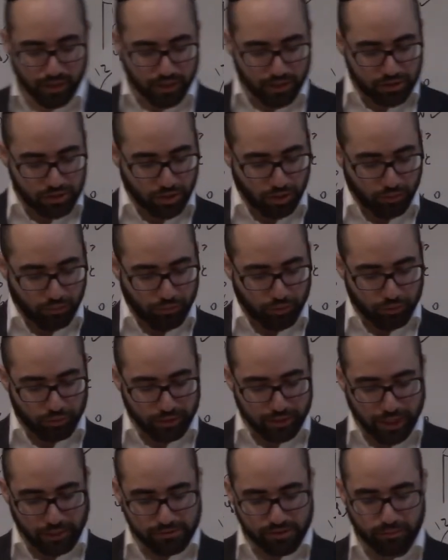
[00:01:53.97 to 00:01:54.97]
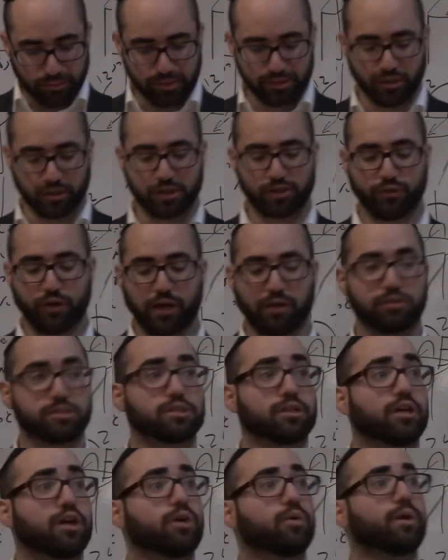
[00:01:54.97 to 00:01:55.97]
So three types of bees are as follows.
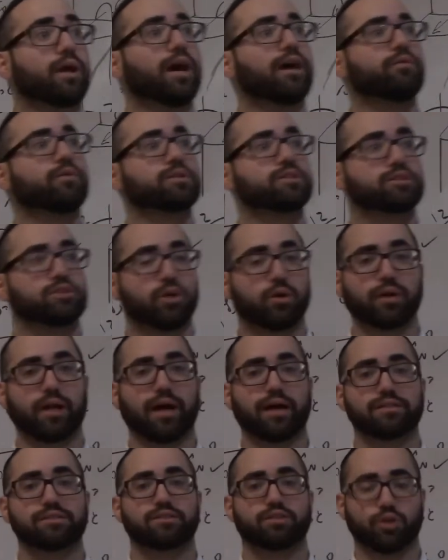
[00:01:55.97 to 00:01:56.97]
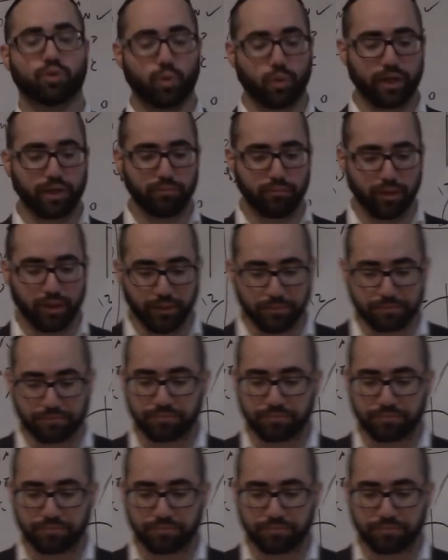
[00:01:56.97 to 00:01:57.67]
We have what's known as the queen bee.